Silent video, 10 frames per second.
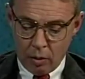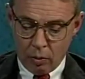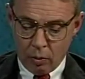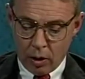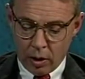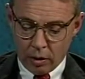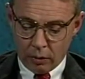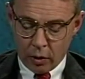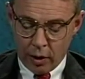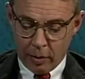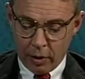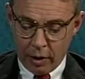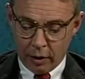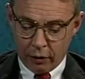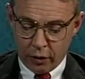Well, Tony, I've been
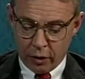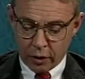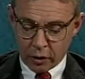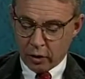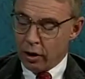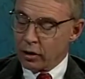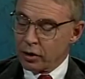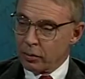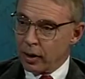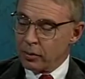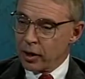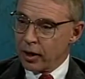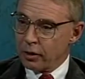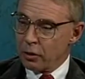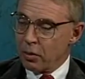here for so long, sometimes I
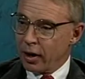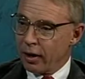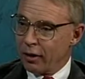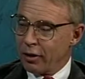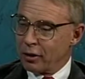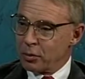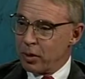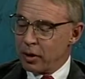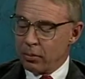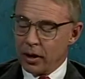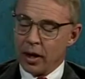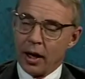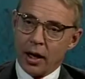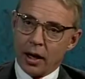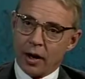hate to admit how long it's been, but
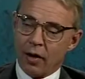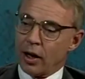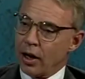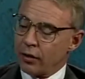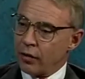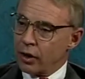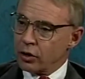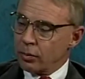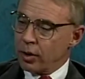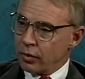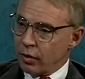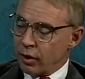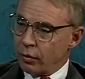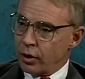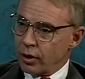I've had a lot of friends that have been
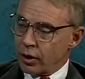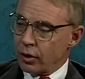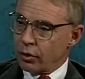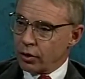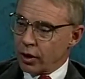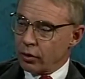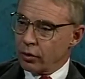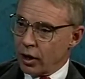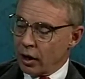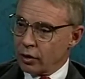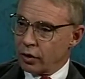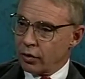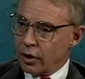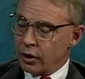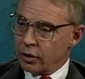involved with uh, North Idaho College over
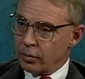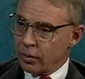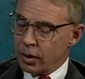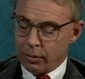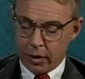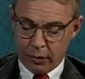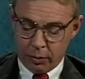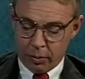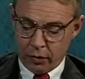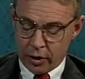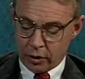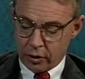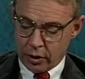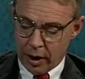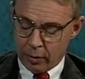the years, a number of different
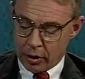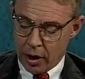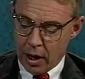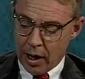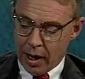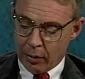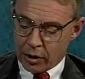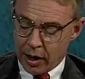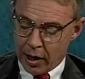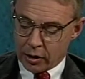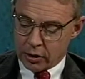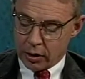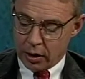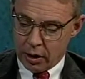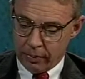professors, and I was, I was asked
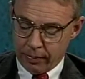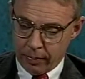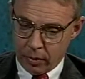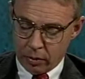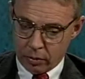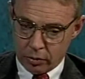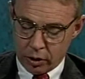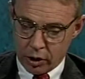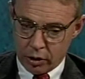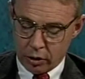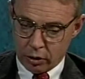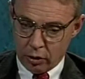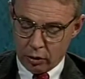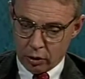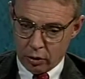um, oh, six years ago
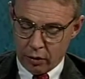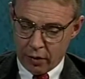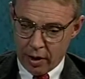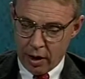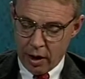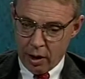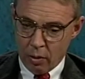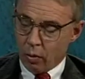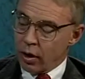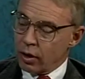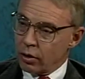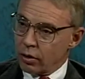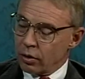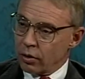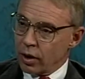or so if I wanted
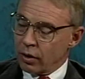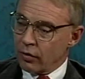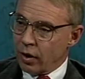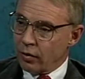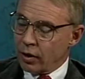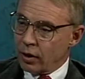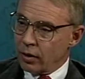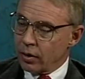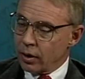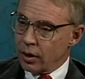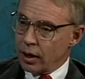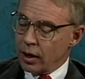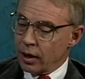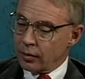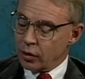to get involved on the on
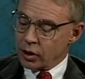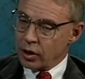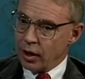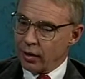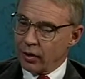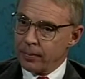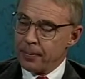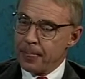the uh, trustee level.